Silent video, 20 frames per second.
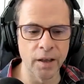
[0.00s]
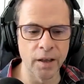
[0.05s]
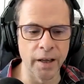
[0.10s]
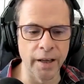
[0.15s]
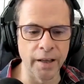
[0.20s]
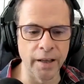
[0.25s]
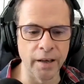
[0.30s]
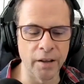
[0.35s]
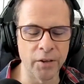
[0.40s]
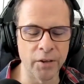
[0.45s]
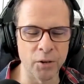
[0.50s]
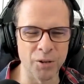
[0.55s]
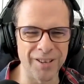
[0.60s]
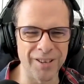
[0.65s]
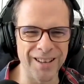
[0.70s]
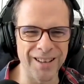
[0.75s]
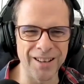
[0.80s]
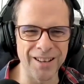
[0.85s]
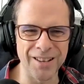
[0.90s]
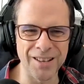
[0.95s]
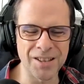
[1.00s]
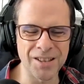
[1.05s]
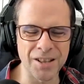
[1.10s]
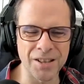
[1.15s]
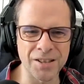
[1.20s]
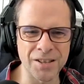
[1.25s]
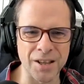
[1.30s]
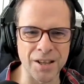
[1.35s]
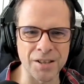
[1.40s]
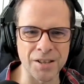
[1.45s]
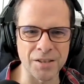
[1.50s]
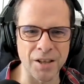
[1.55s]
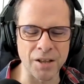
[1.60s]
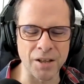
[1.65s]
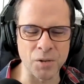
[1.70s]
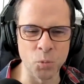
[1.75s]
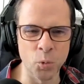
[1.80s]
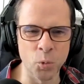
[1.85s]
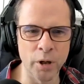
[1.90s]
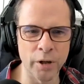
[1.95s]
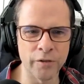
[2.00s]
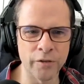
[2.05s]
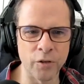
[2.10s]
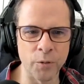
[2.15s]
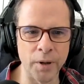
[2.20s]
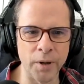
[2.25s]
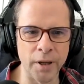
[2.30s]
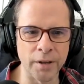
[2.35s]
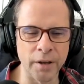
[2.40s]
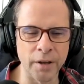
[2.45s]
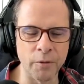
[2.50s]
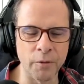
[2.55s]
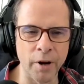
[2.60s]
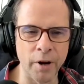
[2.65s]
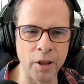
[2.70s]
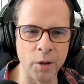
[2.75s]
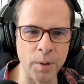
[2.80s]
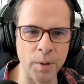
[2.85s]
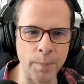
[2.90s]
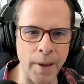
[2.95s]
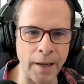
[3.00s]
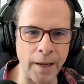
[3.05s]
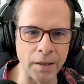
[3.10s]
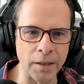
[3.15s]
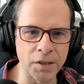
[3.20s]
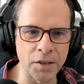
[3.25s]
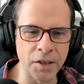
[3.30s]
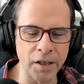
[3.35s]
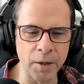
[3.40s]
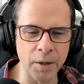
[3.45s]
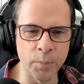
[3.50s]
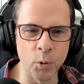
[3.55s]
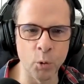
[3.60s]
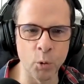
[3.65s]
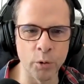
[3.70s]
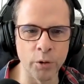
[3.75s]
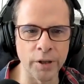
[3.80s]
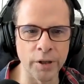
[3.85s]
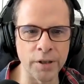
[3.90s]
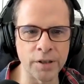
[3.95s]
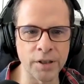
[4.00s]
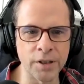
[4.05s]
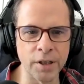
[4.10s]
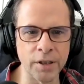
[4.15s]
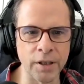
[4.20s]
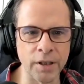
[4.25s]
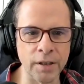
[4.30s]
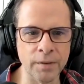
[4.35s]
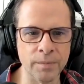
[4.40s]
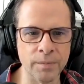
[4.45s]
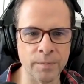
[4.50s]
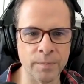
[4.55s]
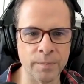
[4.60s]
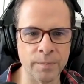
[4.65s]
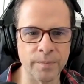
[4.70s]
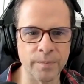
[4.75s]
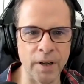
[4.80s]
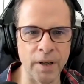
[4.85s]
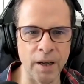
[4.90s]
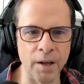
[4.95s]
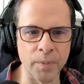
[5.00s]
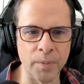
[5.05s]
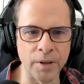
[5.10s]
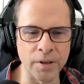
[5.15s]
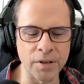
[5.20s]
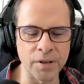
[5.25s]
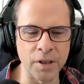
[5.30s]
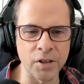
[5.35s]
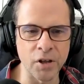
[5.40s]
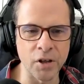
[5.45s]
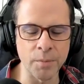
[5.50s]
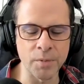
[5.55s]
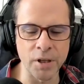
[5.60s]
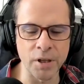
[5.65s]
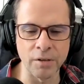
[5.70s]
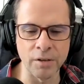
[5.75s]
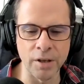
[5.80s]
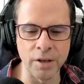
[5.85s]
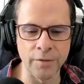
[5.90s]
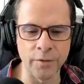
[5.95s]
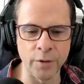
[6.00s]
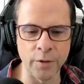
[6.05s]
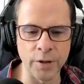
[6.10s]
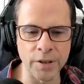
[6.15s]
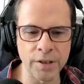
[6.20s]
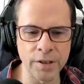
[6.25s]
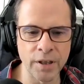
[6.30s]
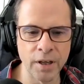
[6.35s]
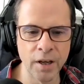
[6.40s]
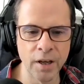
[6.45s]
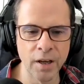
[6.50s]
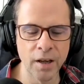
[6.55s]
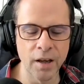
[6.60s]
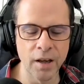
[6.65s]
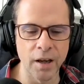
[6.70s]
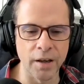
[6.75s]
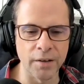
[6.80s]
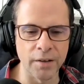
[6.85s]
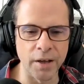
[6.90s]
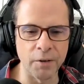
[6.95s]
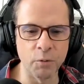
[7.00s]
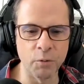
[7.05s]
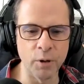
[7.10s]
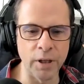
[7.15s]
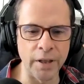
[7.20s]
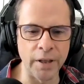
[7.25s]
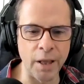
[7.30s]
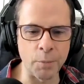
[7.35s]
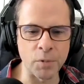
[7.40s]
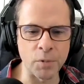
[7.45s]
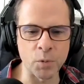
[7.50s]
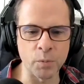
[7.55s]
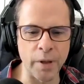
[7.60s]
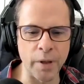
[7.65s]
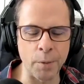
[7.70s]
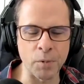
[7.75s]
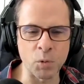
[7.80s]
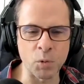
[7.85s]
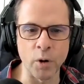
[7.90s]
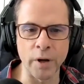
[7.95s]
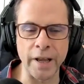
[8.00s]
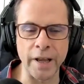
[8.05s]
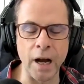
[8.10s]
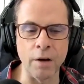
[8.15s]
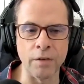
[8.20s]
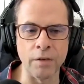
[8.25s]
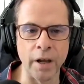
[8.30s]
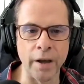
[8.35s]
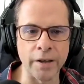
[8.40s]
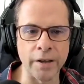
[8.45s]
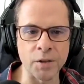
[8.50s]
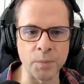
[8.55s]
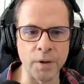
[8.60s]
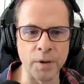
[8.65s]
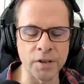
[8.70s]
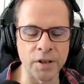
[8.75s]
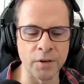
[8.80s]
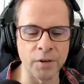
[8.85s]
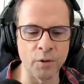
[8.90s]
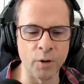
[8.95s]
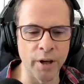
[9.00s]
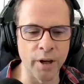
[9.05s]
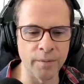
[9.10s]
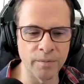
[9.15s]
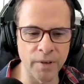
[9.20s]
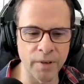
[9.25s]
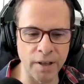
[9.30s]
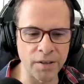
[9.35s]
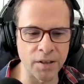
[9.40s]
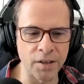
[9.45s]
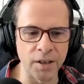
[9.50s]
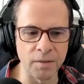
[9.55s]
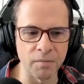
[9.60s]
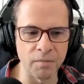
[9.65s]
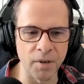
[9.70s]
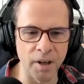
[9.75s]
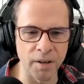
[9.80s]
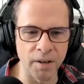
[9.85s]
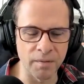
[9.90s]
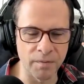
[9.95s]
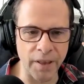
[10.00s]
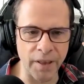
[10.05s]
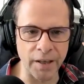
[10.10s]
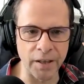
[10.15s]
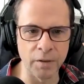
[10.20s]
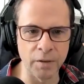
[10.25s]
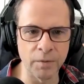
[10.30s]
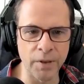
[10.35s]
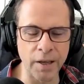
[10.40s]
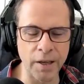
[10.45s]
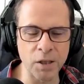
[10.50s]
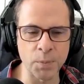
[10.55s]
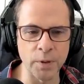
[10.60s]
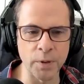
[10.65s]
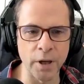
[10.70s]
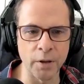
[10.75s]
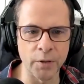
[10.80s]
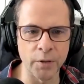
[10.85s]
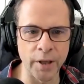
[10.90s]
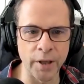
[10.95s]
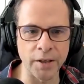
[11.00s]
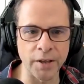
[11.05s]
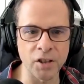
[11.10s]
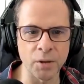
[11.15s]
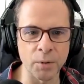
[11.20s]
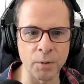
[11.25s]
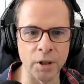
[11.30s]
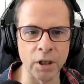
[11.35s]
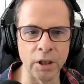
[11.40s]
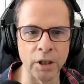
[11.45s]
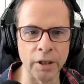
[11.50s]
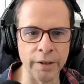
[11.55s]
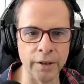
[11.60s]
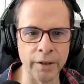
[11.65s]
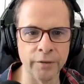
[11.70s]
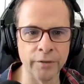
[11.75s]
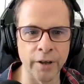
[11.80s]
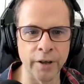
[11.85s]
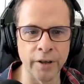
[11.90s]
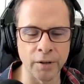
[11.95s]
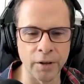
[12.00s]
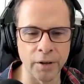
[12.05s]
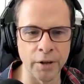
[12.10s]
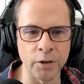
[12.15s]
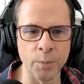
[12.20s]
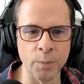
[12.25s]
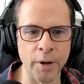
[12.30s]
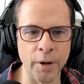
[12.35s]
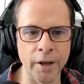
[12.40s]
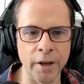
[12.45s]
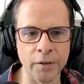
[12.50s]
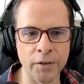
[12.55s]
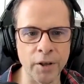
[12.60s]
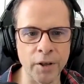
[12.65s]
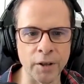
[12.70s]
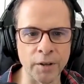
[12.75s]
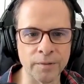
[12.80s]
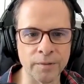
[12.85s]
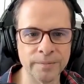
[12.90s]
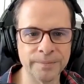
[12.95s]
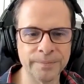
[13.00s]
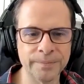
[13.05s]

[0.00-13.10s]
And I thought, this just doesn't work for me. I'd rather be back in Singapore than in Sydney because the time zone difference. And really that was what galvanized me. I said, right, that's it. Thank you. Thanks, but no thanks. I'm going to leave and I'm going to do my own thing.